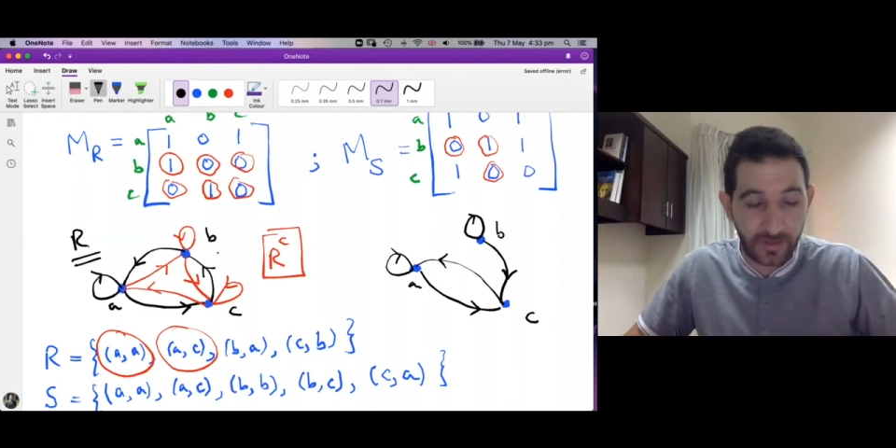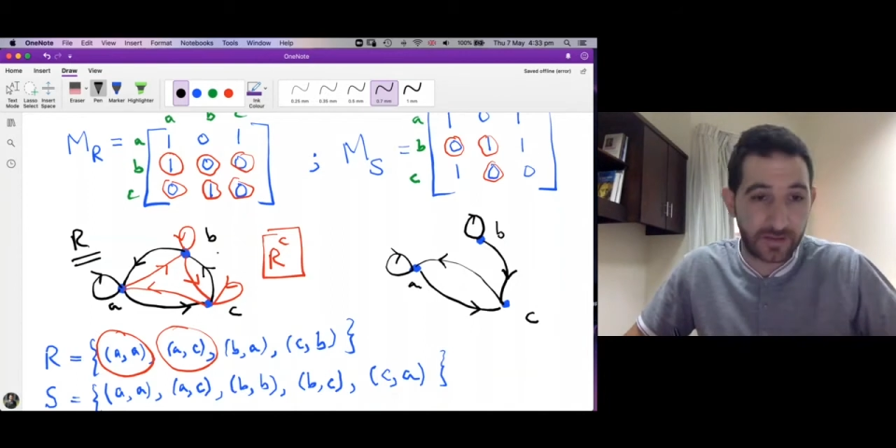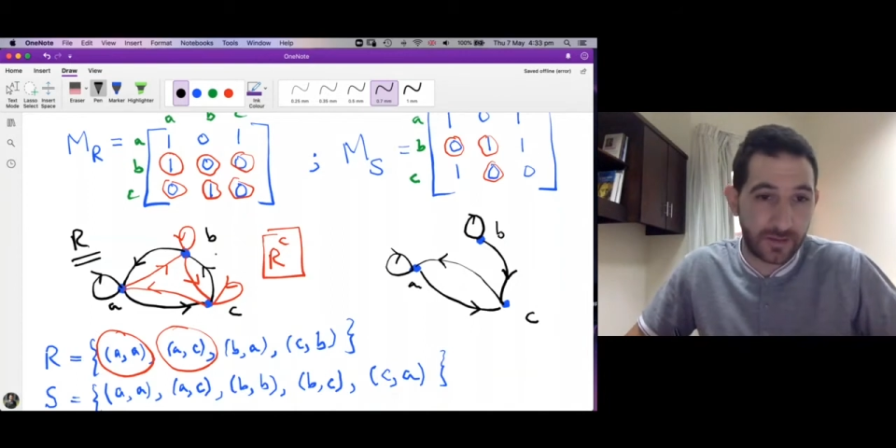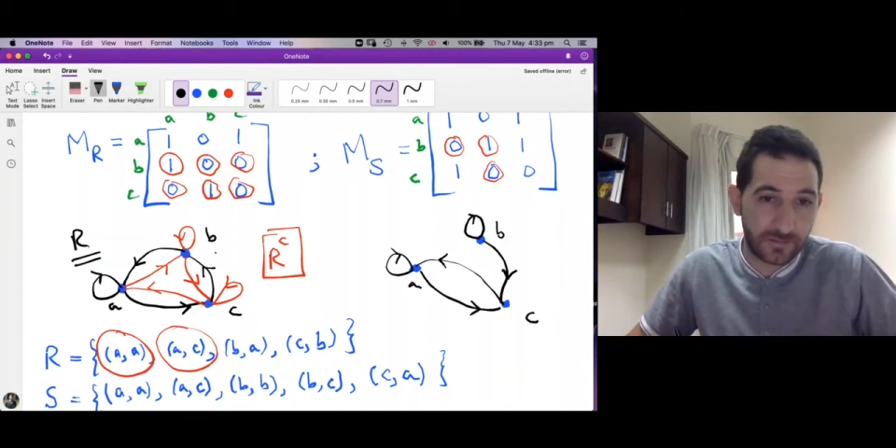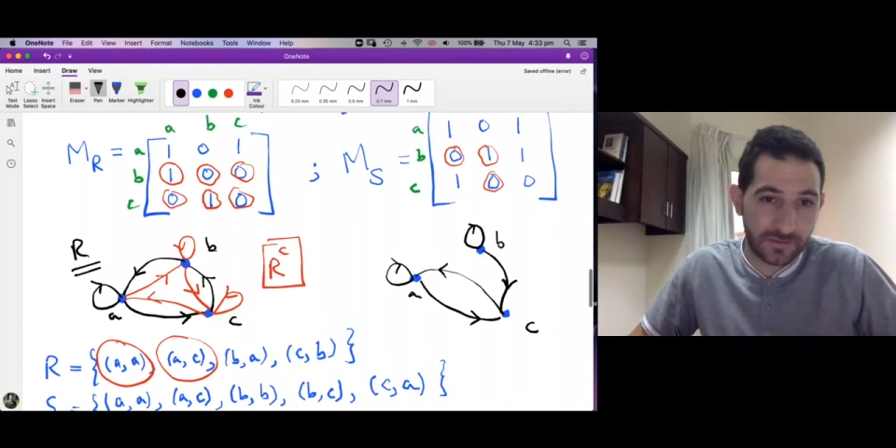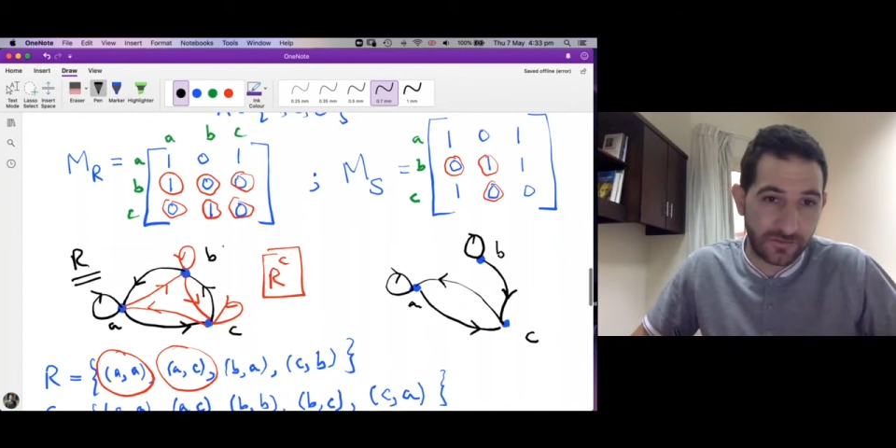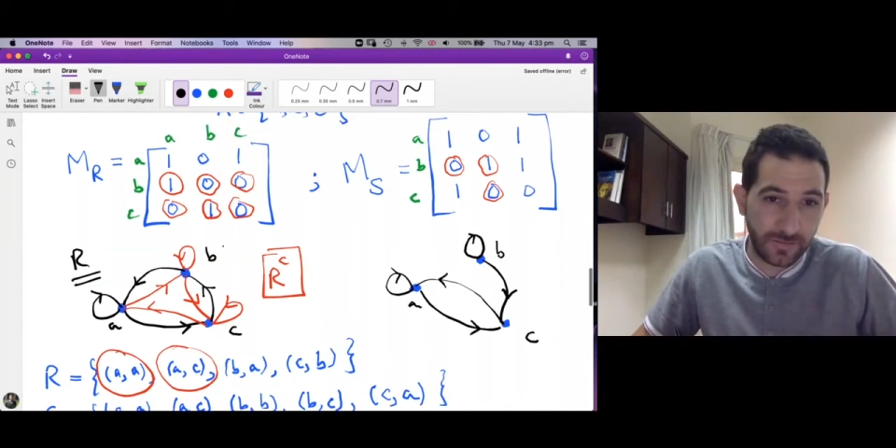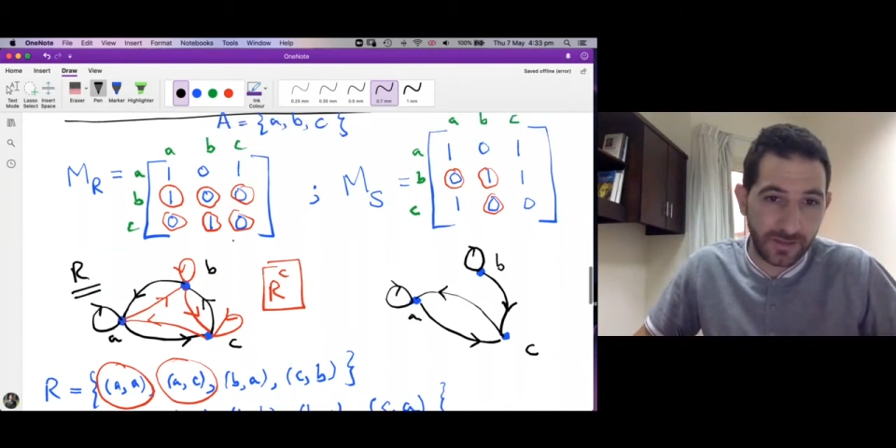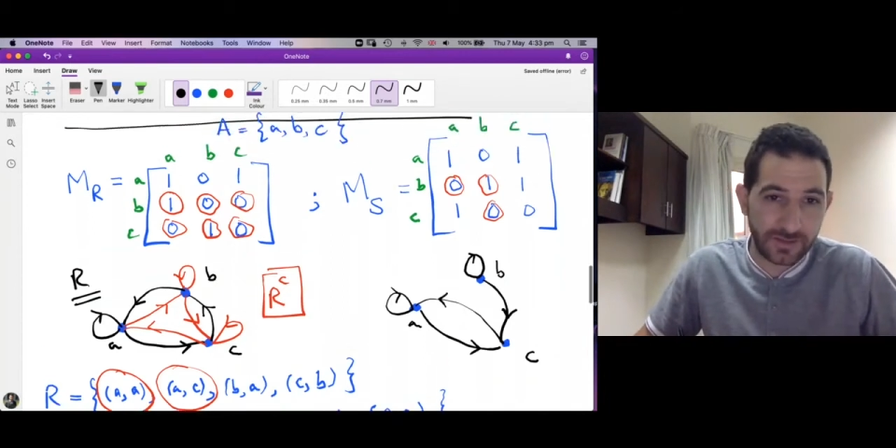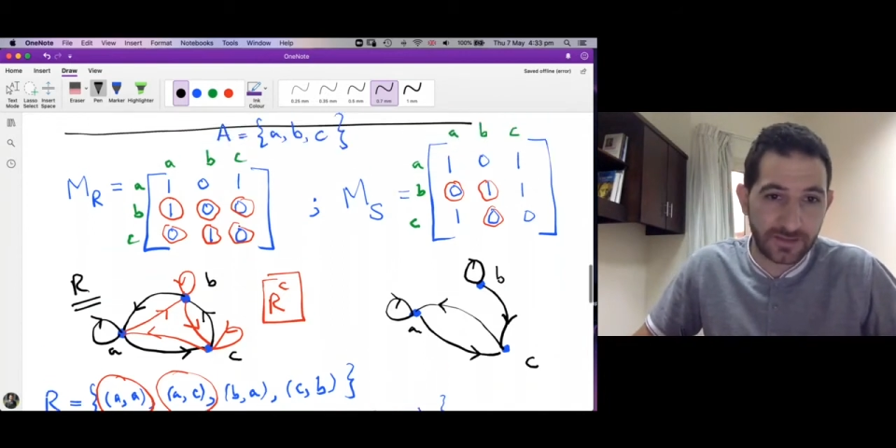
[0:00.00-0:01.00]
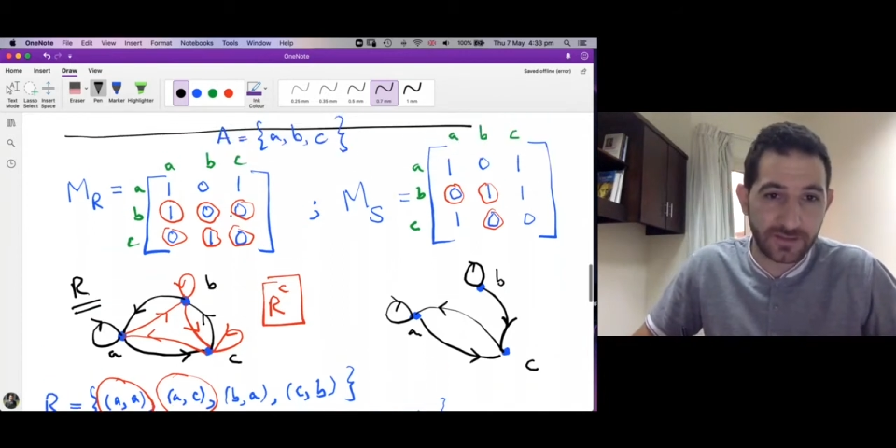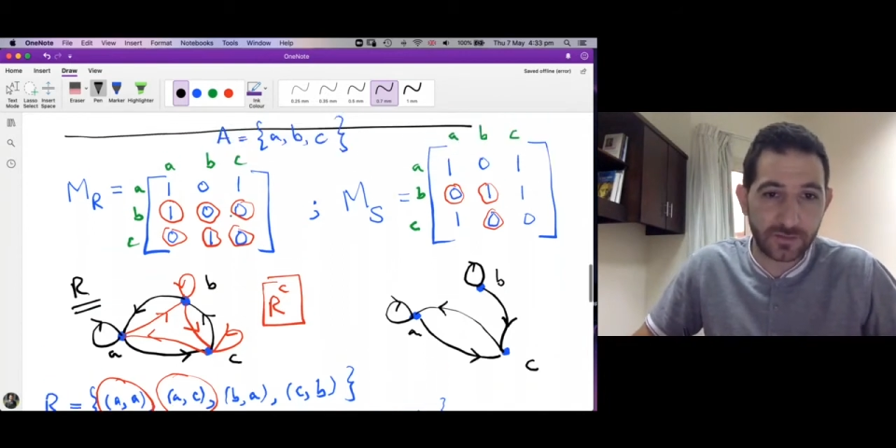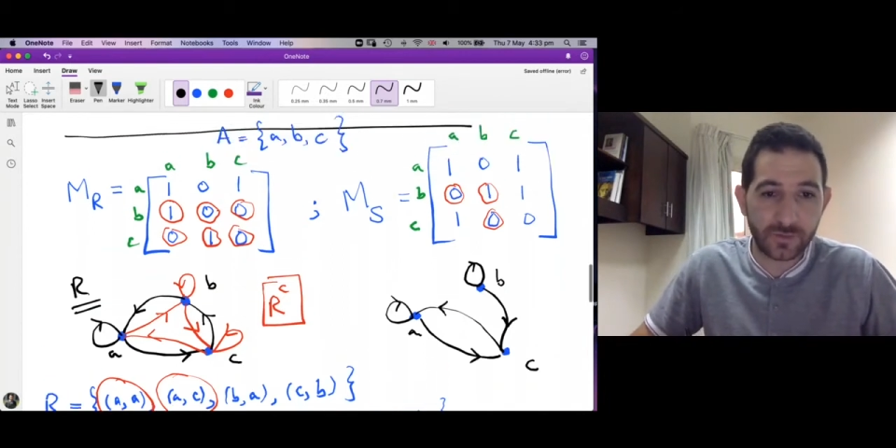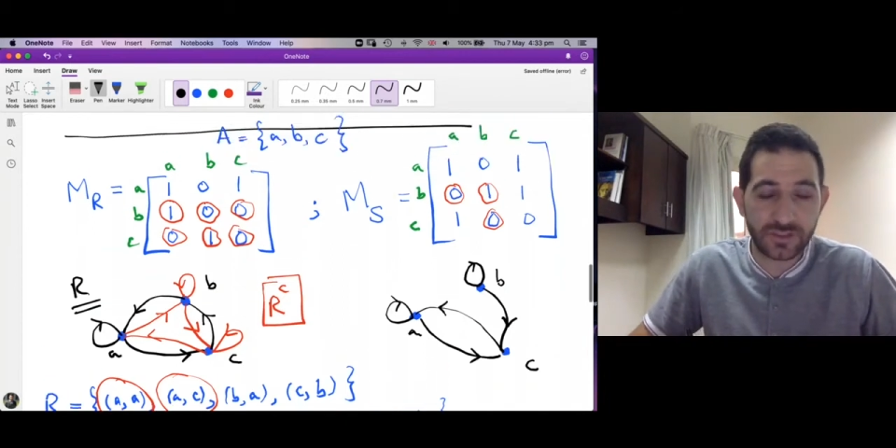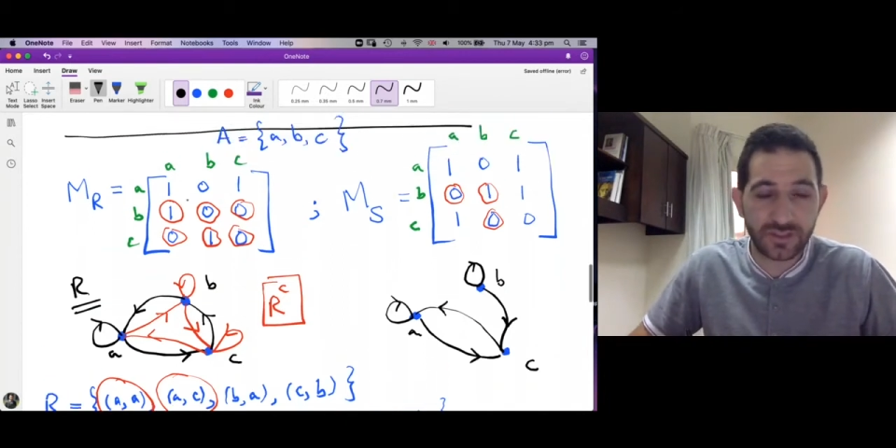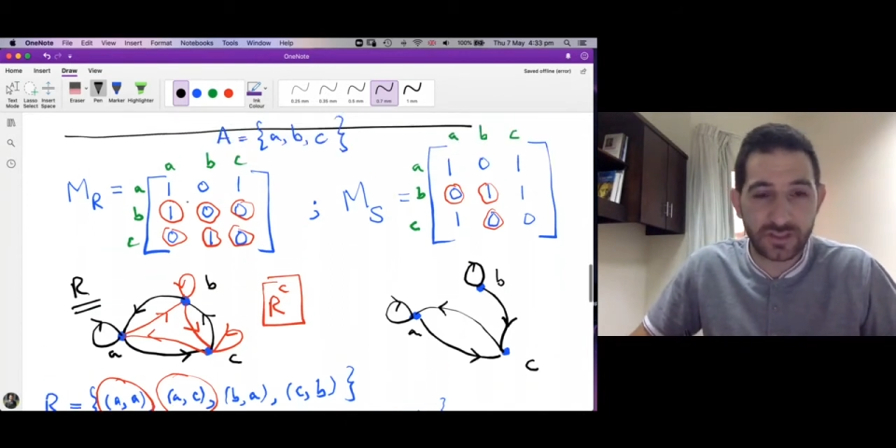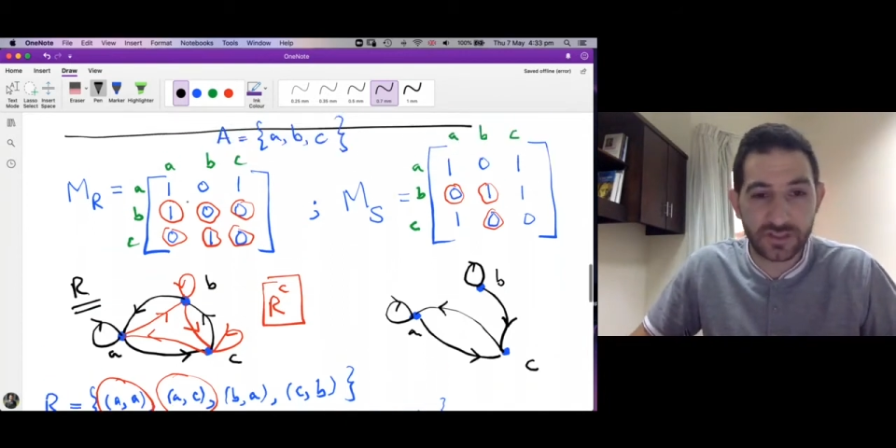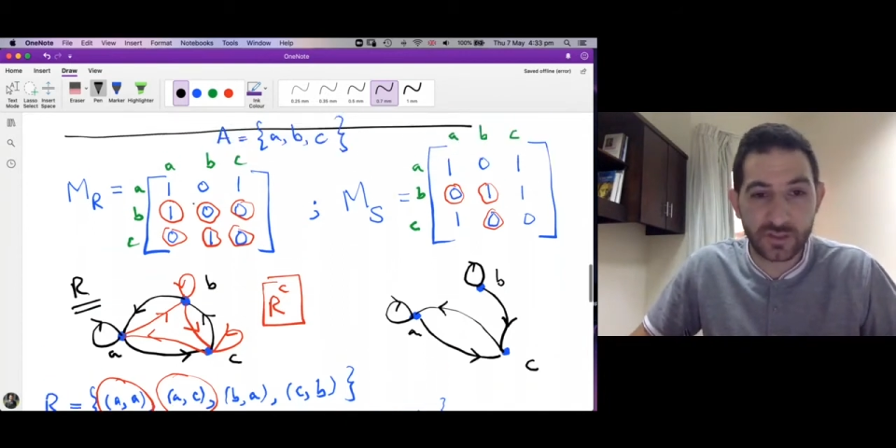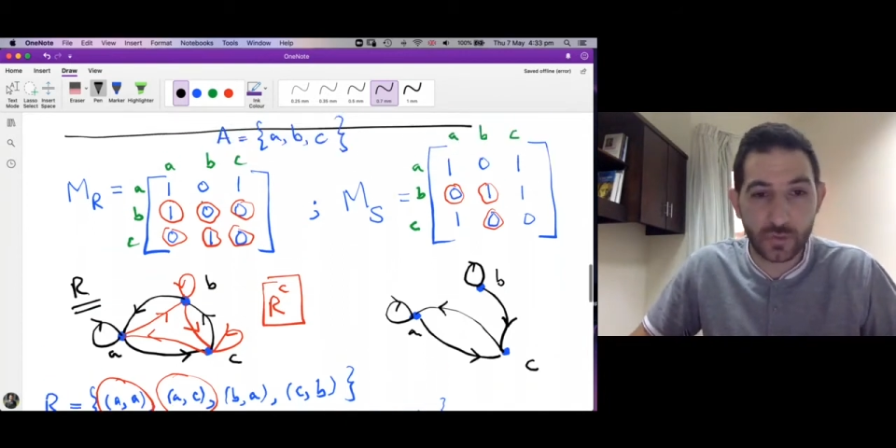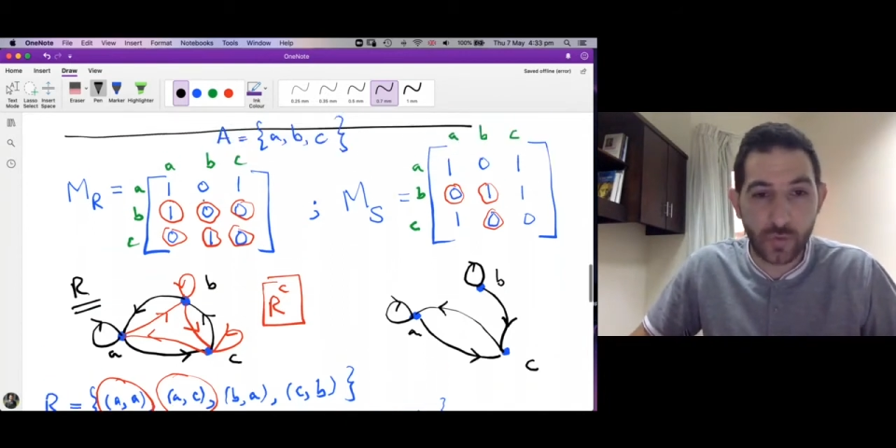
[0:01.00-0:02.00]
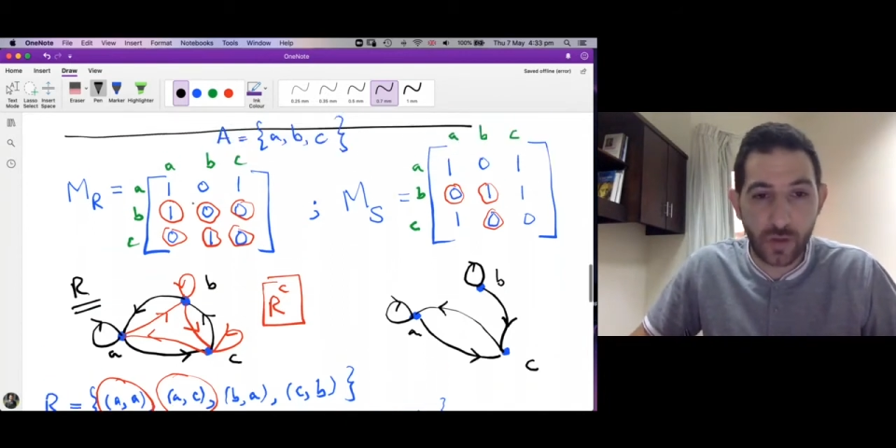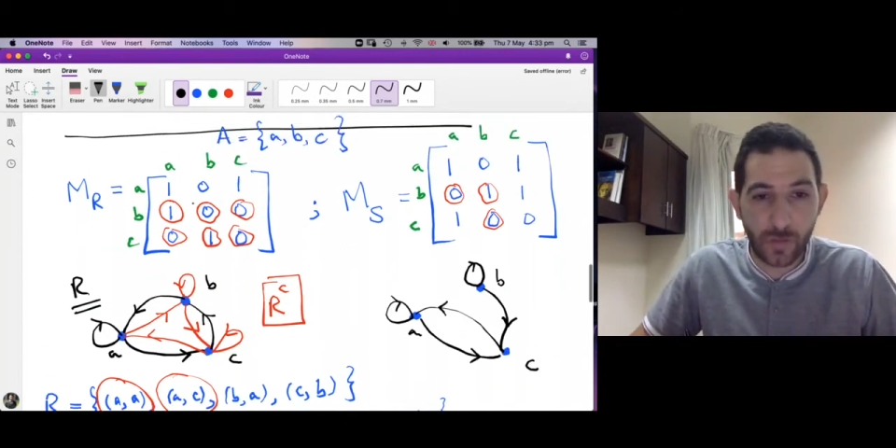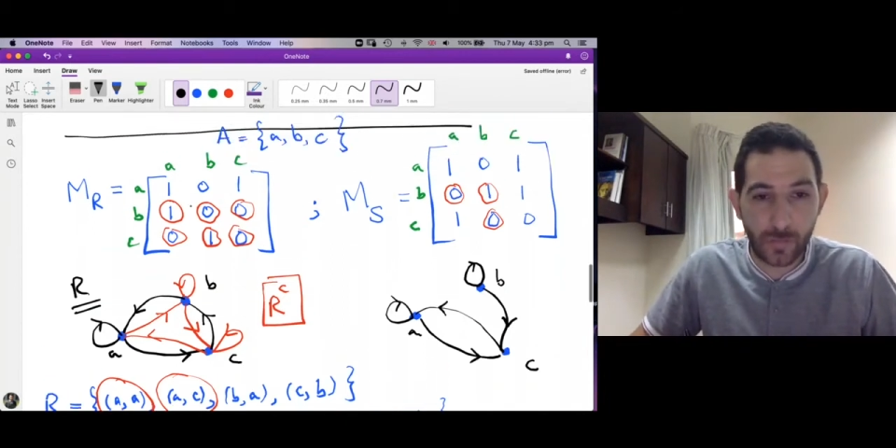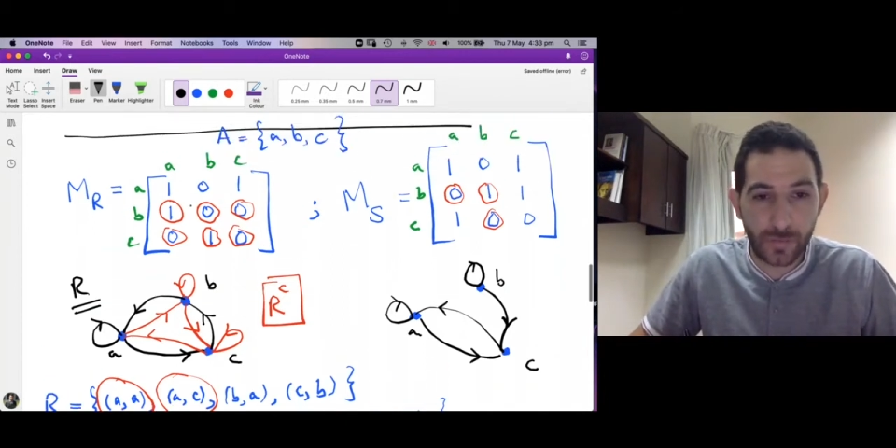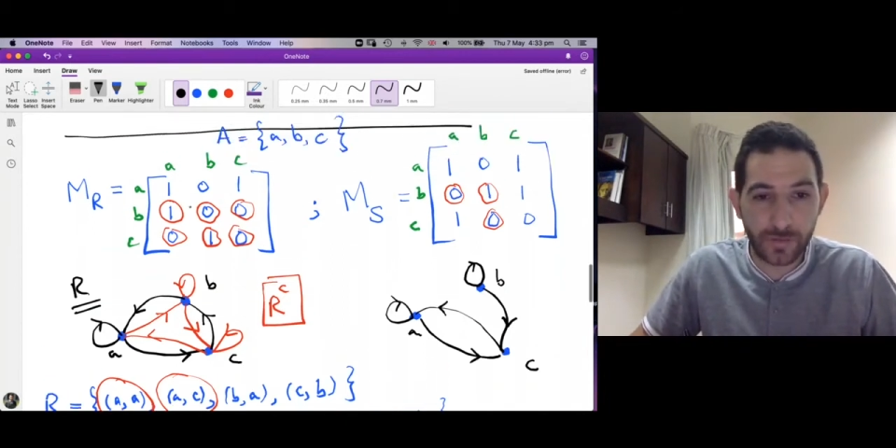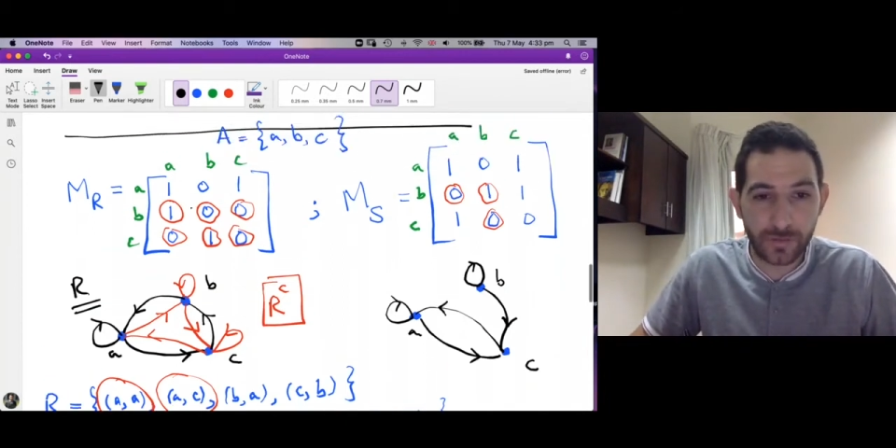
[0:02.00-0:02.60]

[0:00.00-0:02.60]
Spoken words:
In terms of matrices, we just swap